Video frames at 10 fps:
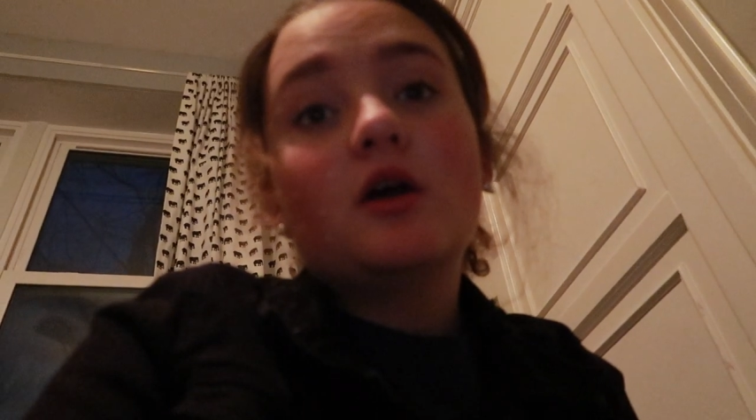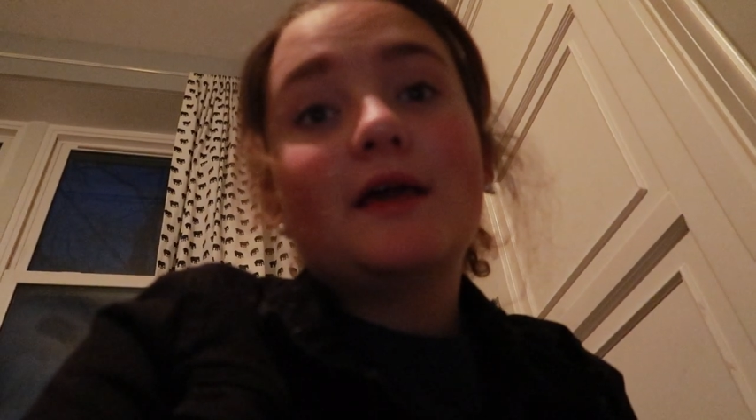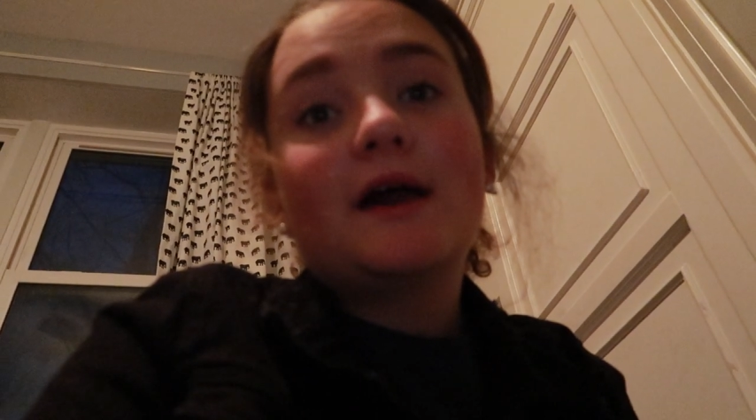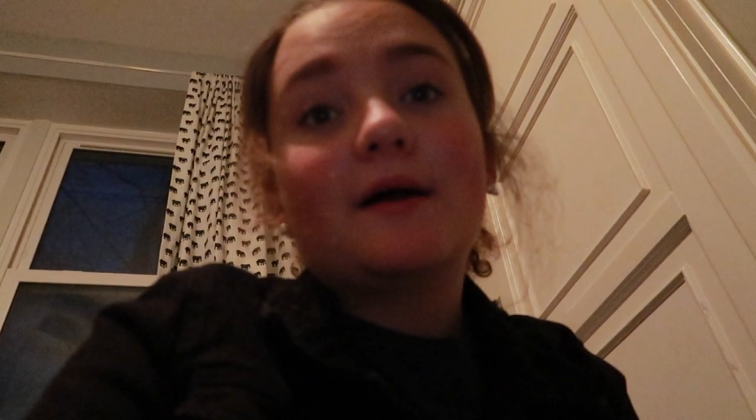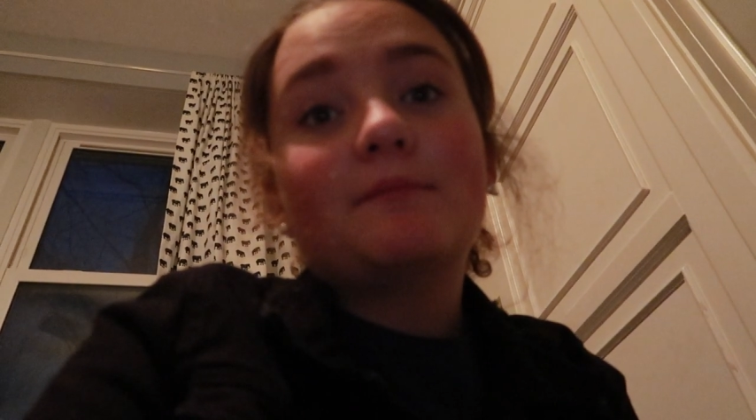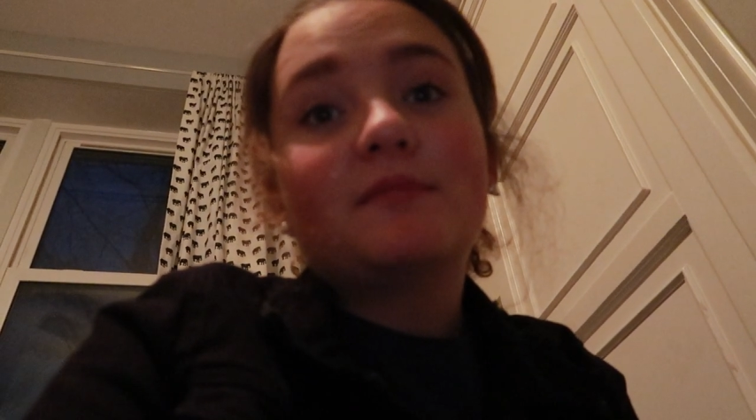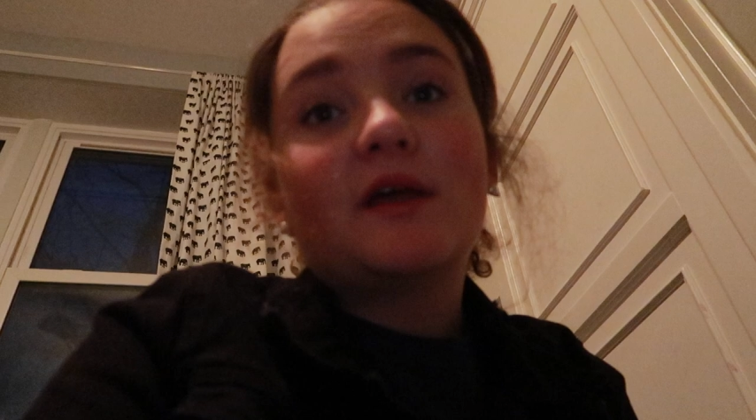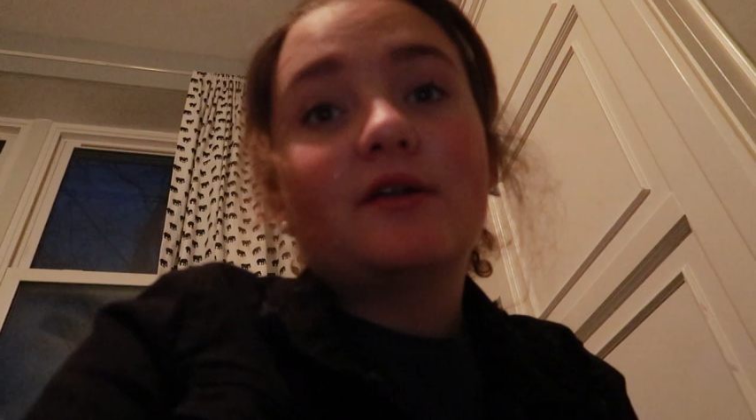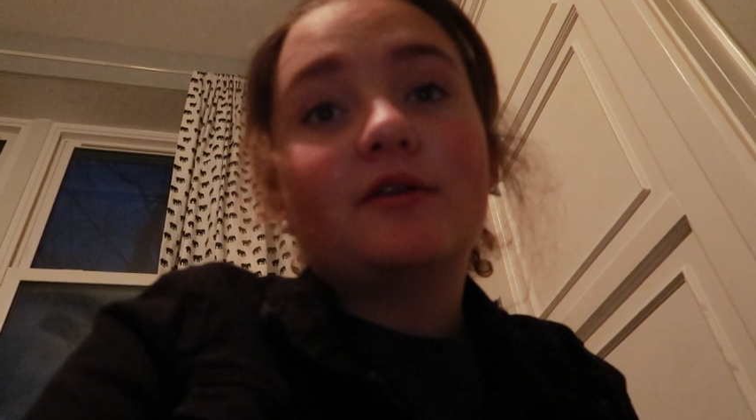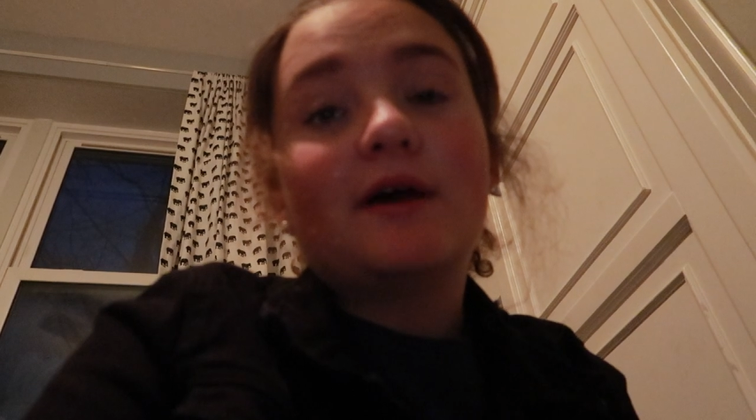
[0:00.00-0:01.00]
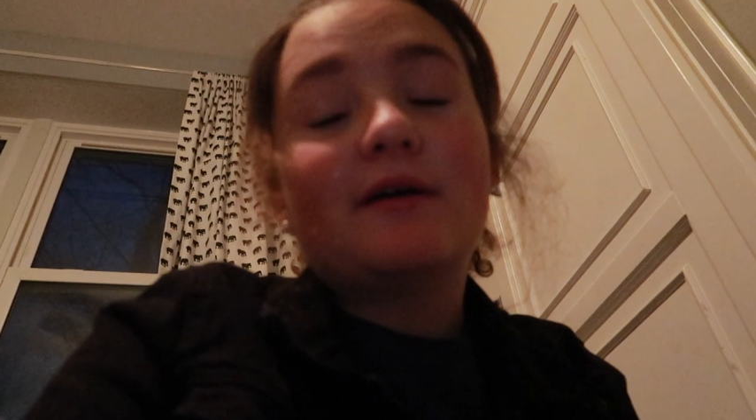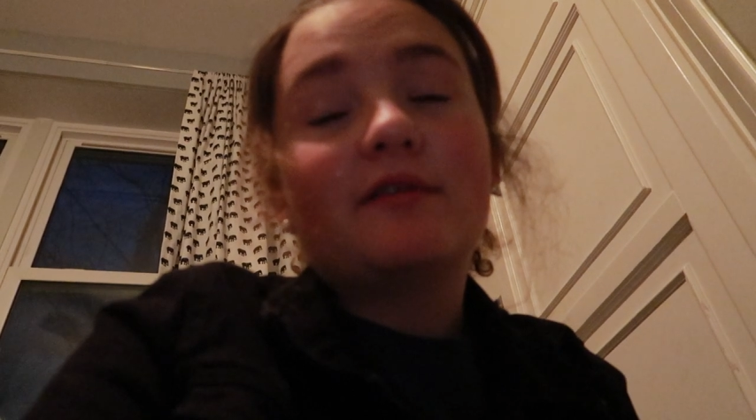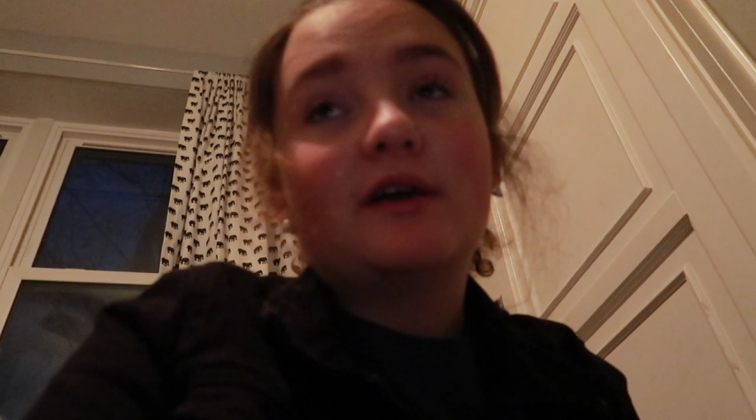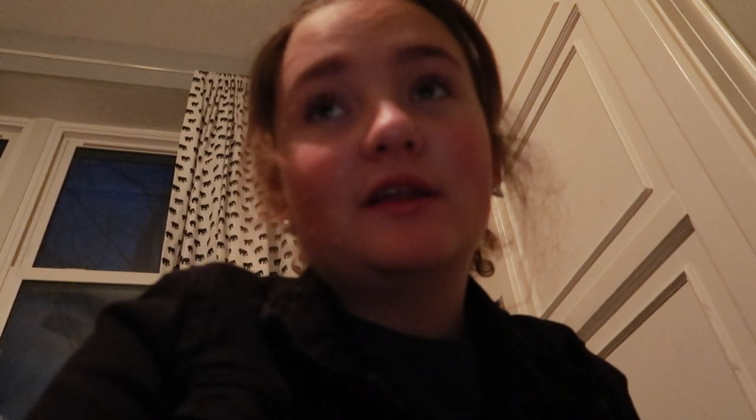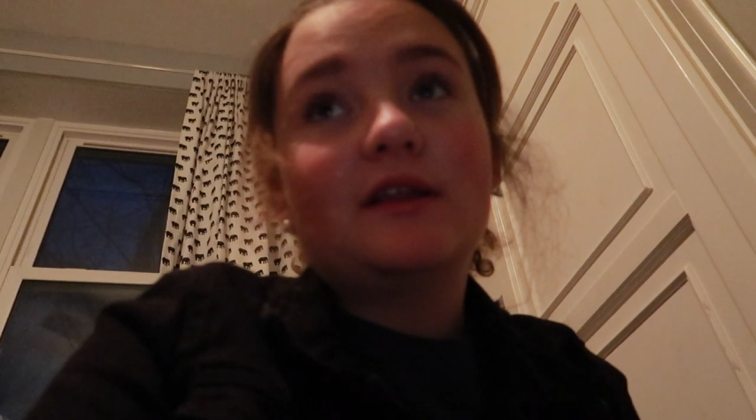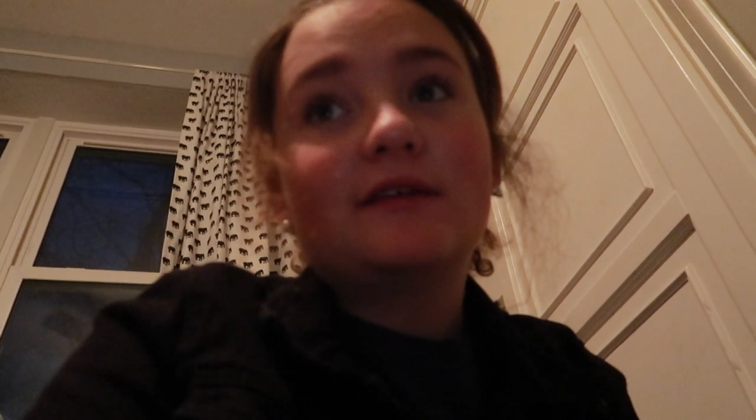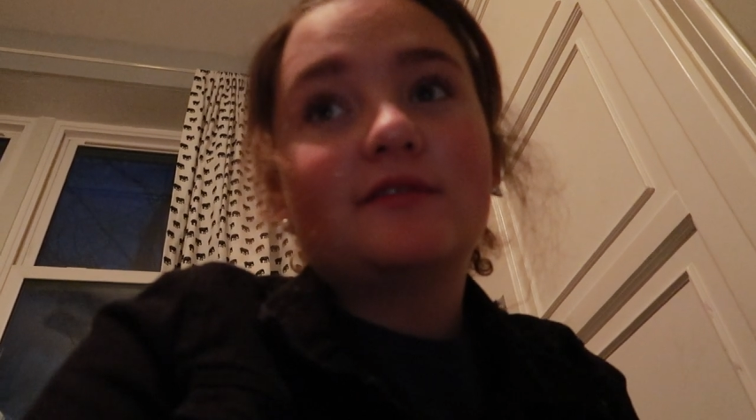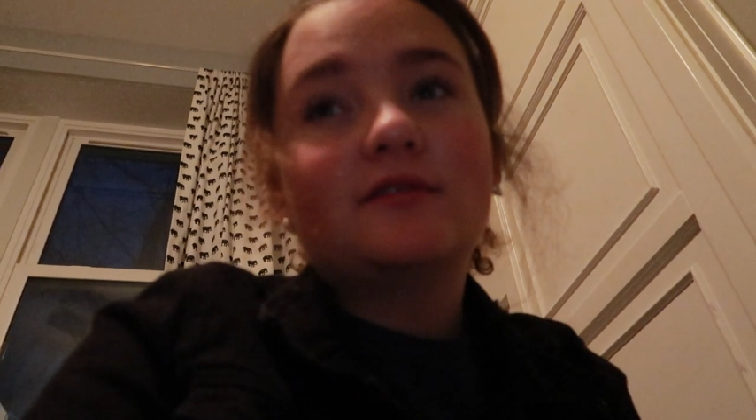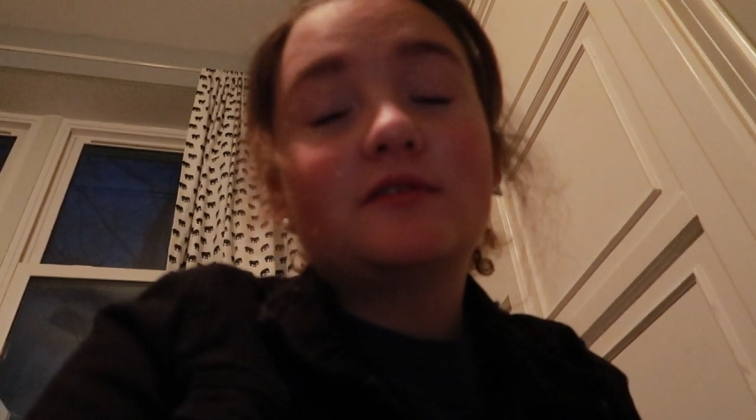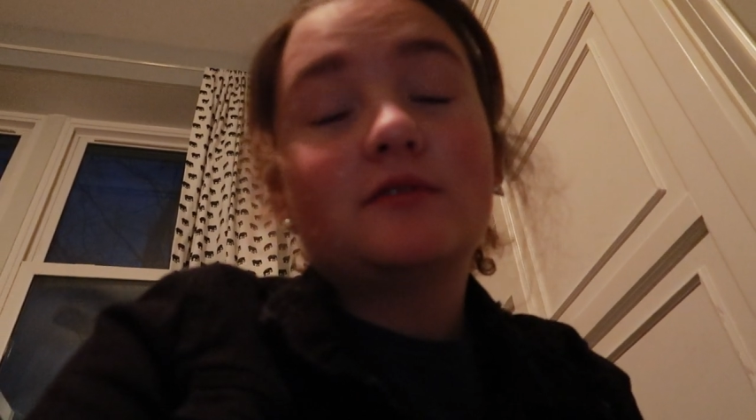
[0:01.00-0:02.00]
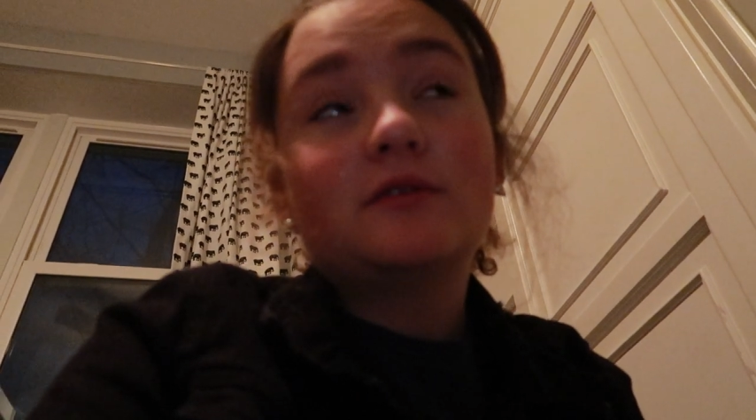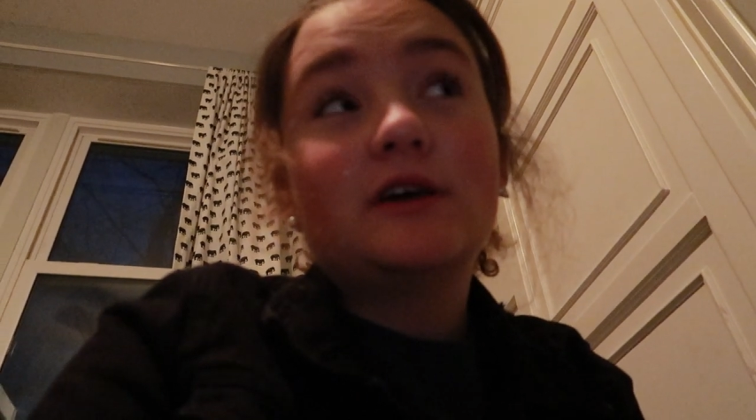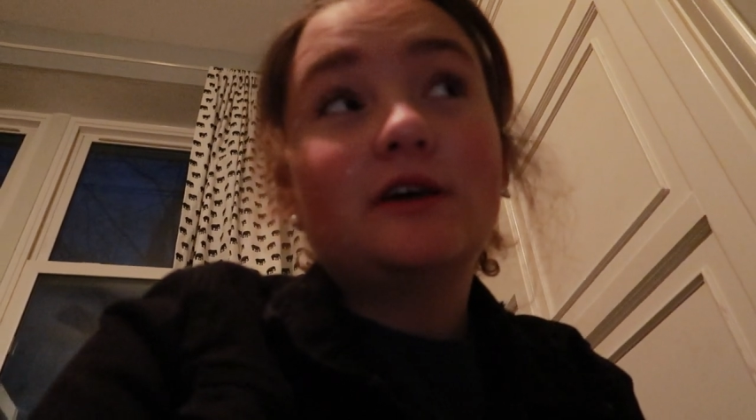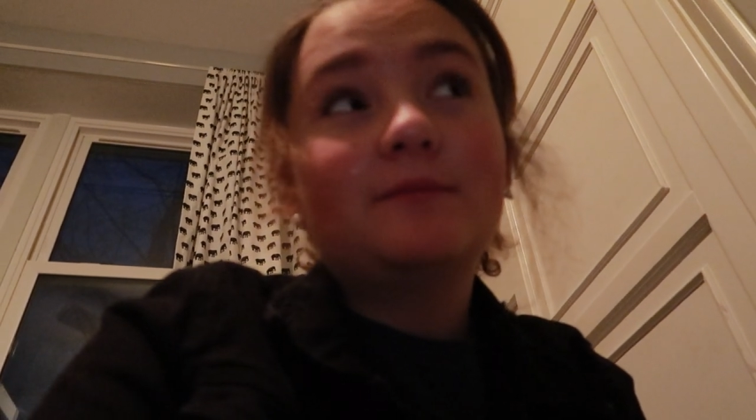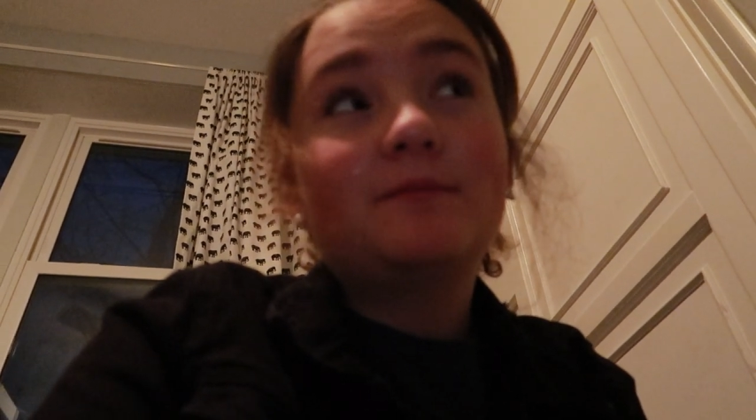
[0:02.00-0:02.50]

Yeah, I don't have any tests today,